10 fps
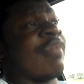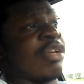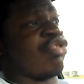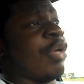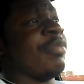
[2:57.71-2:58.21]
You have
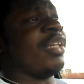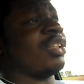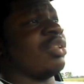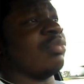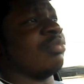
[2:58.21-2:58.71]
like
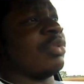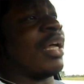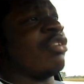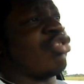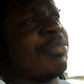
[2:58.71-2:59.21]
gymnasts. A
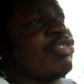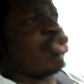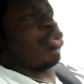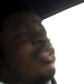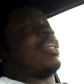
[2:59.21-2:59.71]
lot of gymnasts